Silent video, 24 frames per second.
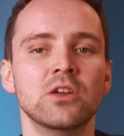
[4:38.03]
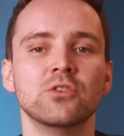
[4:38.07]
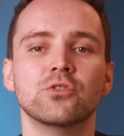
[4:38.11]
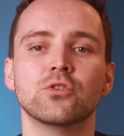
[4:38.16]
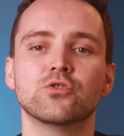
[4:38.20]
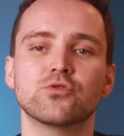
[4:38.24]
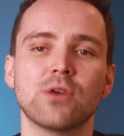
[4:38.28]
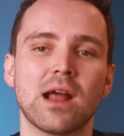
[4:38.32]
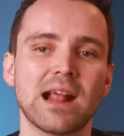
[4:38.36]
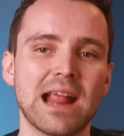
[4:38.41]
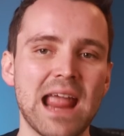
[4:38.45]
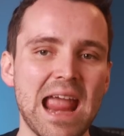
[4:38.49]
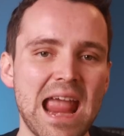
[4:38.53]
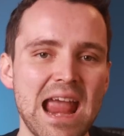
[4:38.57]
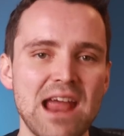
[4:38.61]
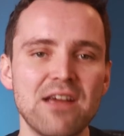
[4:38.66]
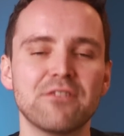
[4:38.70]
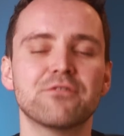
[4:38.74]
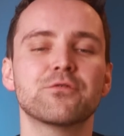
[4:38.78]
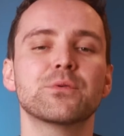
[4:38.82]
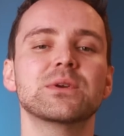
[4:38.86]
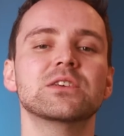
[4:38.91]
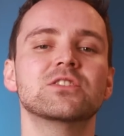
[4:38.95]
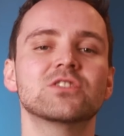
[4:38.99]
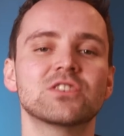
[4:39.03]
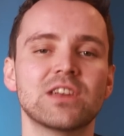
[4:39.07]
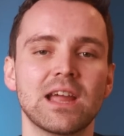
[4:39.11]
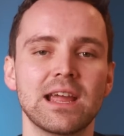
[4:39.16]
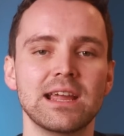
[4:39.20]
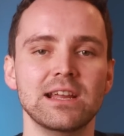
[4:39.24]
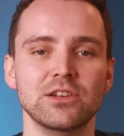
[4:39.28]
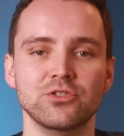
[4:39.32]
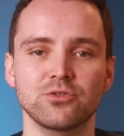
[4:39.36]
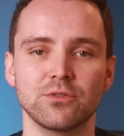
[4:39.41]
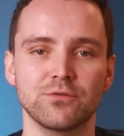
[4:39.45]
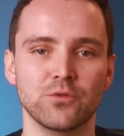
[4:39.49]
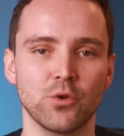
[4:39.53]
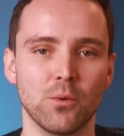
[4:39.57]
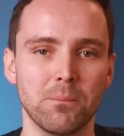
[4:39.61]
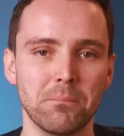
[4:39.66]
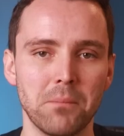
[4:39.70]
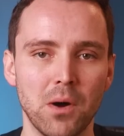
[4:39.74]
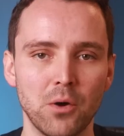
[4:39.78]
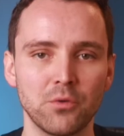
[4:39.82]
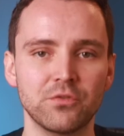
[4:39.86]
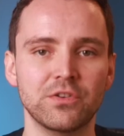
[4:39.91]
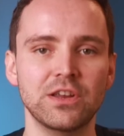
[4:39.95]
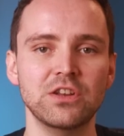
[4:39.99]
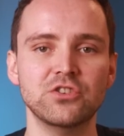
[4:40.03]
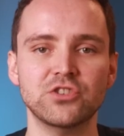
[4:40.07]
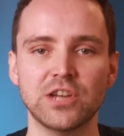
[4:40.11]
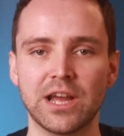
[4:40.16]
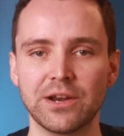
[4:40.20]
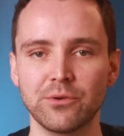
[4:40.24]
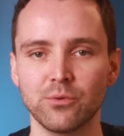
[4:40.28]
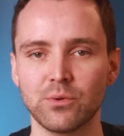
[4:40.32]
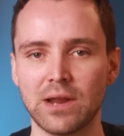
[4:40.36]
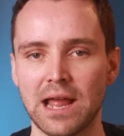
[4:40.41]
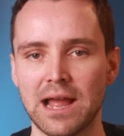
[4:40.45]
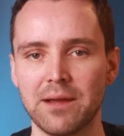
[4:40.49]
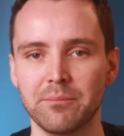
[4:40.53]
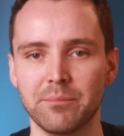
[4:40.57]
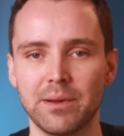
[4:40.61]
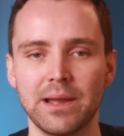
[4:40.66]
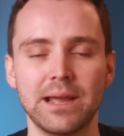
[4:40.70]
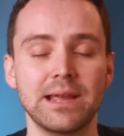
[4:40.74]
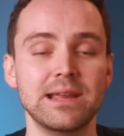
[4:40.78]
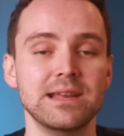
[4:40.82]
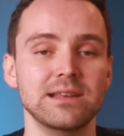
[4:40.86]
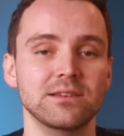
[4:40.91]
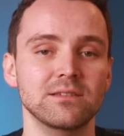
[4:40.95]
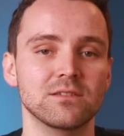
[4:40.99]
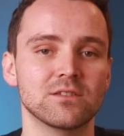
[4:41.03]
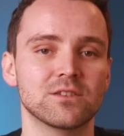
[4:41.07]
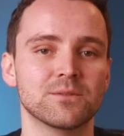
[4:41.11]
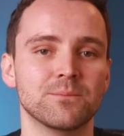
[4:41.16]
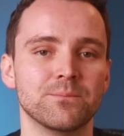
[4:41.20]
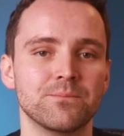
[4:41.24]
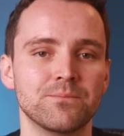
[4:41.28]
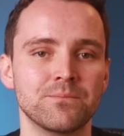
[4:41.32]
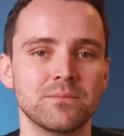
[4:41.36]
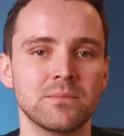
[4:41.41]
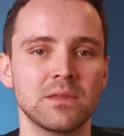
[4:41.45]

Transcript: to track every stage of your multi-channel campaigns.